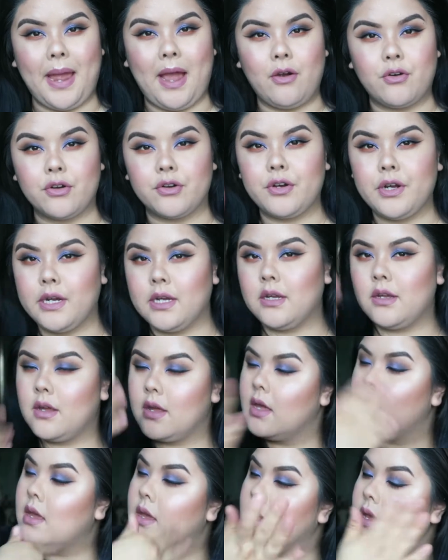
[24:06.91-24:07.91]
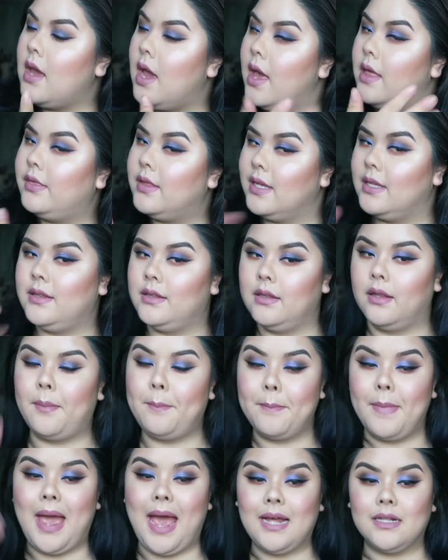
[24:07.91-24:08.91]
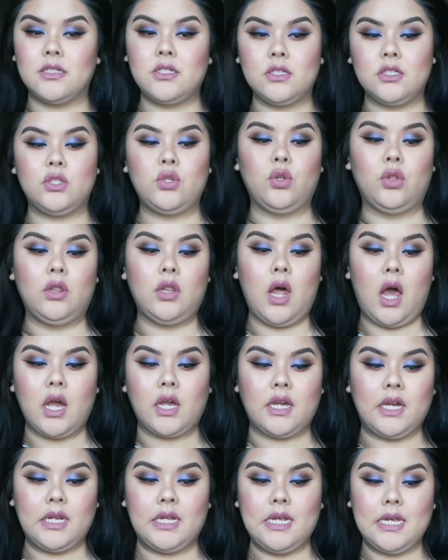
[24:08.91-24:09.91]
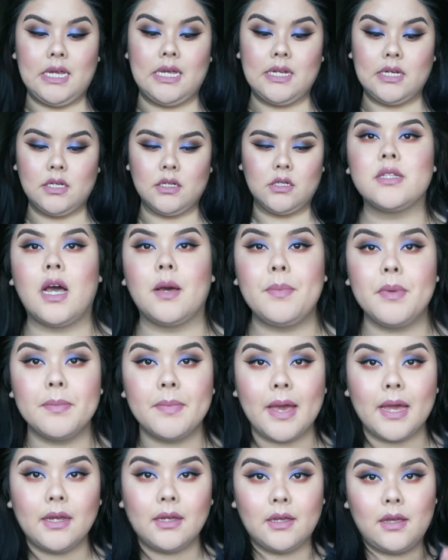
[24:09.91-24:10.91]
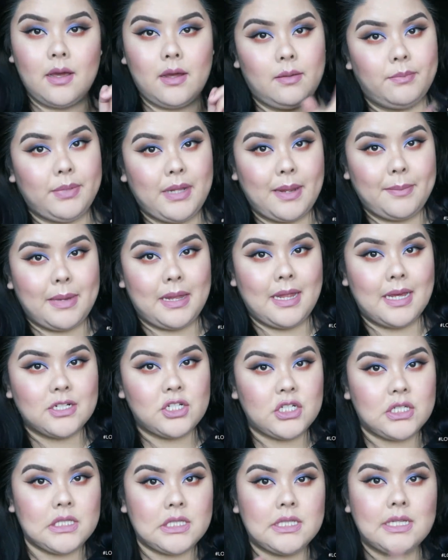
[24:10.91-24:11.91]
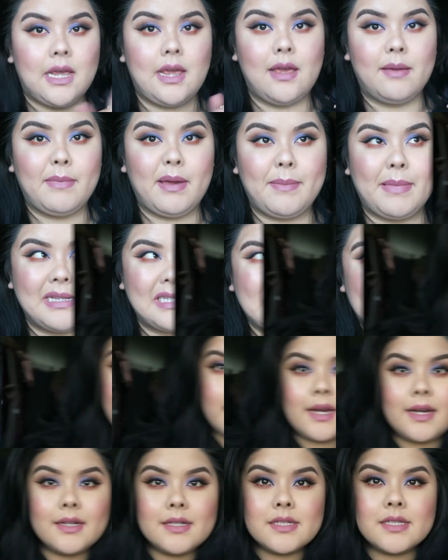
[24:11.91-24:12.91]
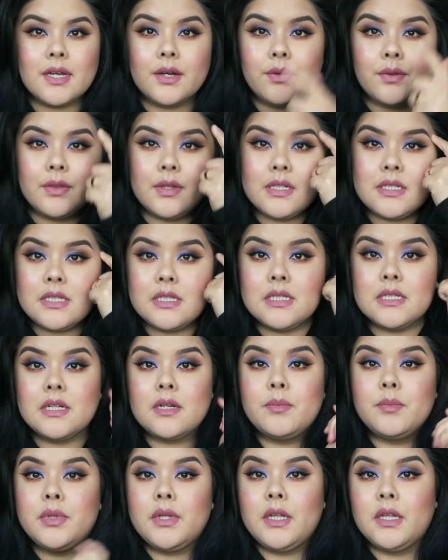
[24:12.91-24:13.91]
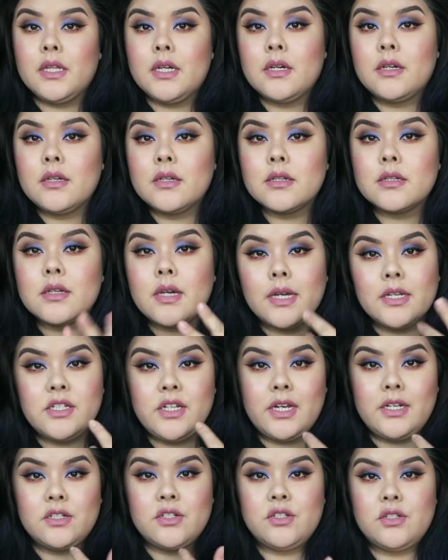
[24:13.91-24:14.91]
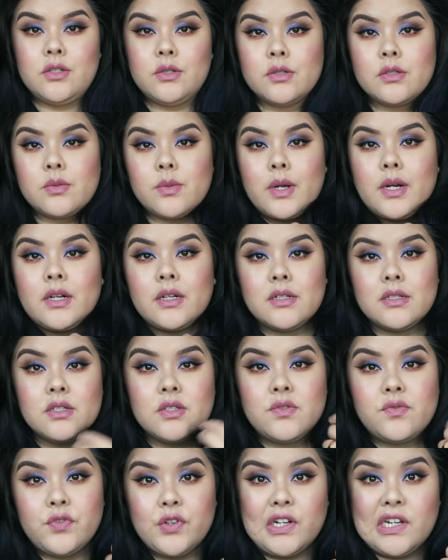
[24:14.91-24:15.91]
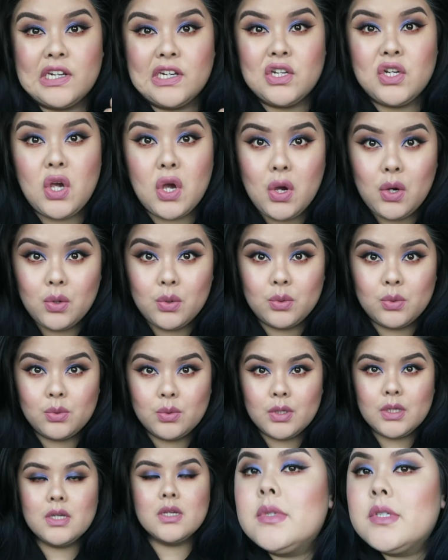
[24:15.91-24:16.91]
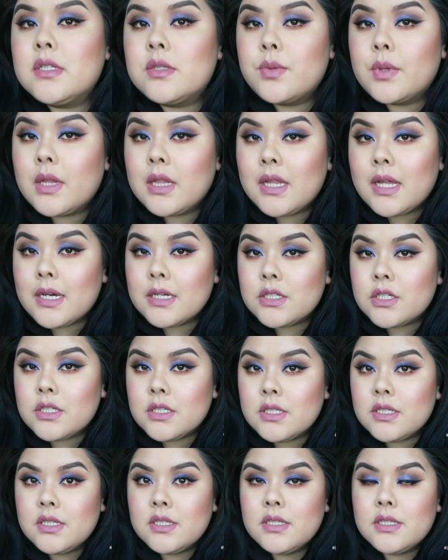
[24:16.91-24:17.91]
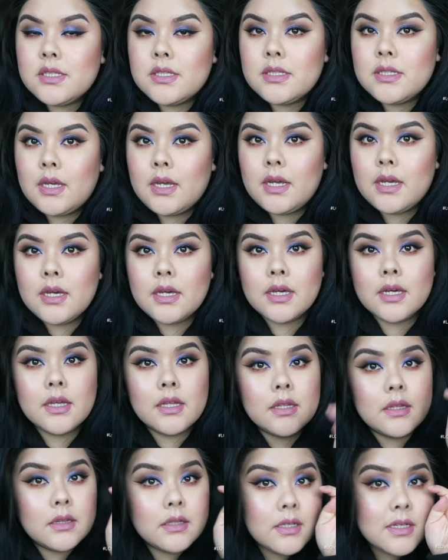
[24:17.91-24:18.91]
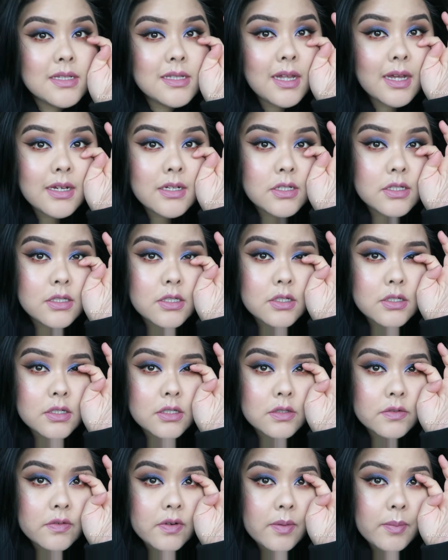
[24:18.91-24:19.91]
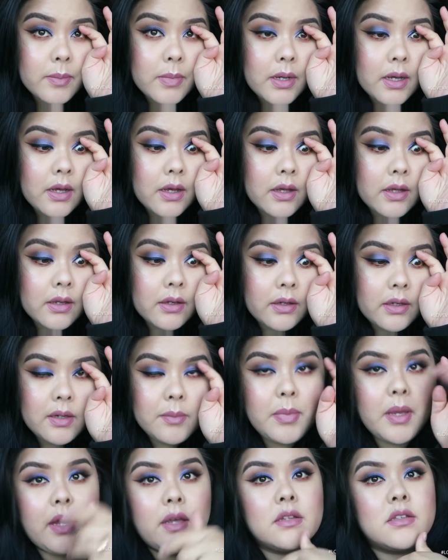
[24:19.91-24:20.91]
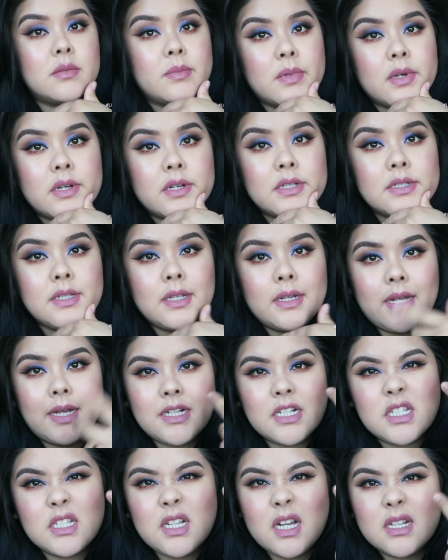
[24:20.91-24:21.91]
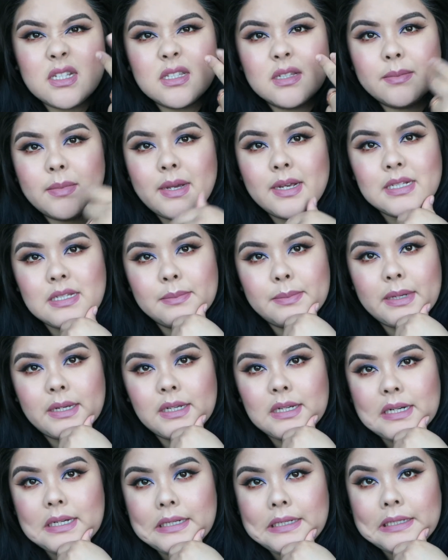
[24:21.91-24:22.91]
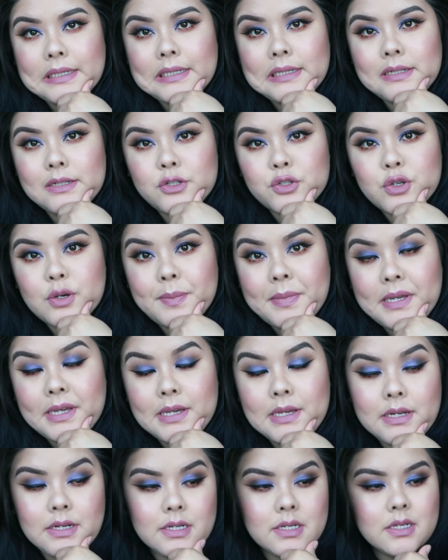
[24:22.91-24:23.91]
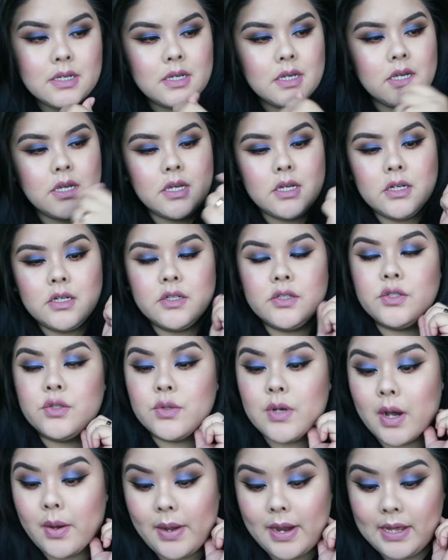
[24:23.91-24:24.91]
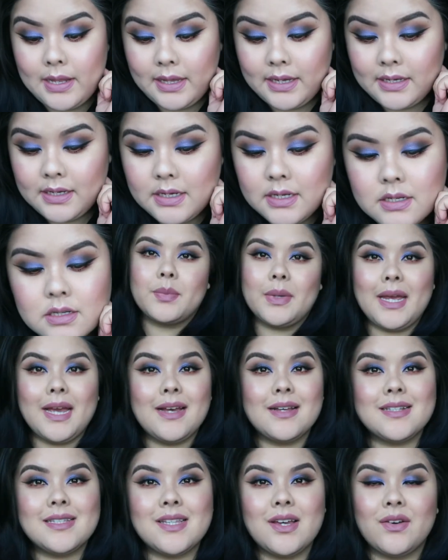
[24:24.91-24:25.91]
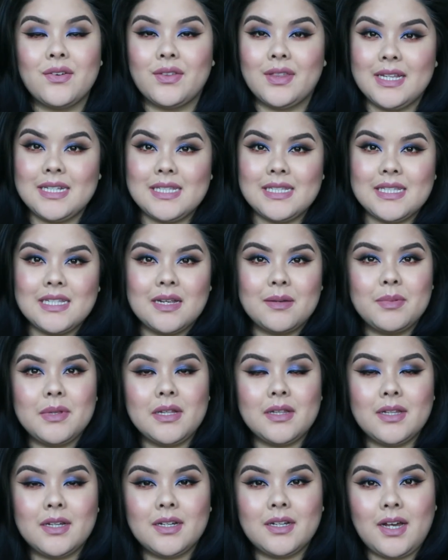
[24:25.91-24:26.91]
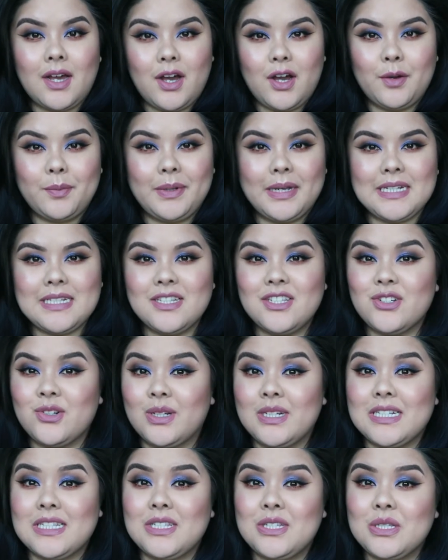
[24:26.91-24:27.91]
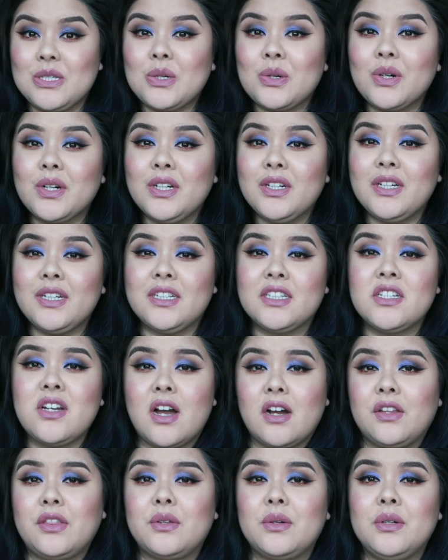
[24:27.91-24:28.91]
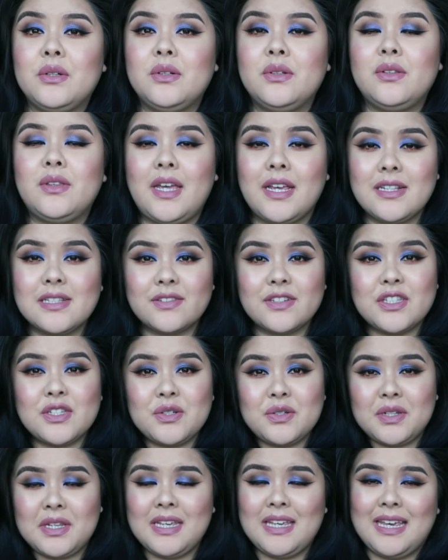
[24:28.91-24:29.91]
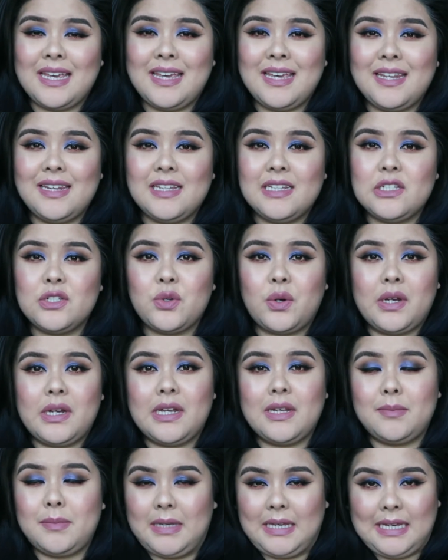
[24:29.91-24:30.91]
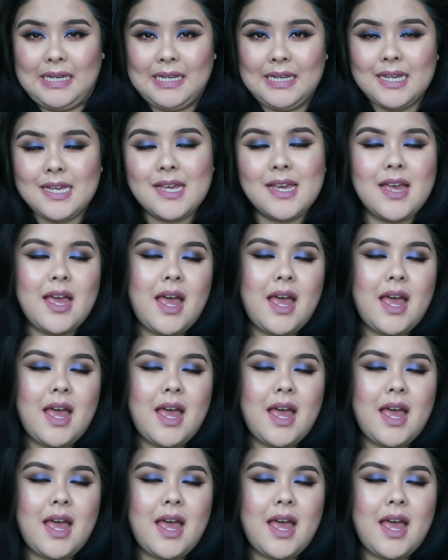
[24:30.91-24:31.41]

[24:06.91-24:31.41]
powdering, and then the matte to lock it in. So I'll be back, apply my lashes and my mascara. Alright guys, so this is the complete look. I changed into a sweater because it's freaking cold. This is with the lashes, and these lashes are just from eBay, to be honest, and I just customize it by cutting it and trimming it to how I like it. But yeah, so this is the complete look. I hope you guys enjoyed this tutorial and talk through. Thanks for tuning in and joining me.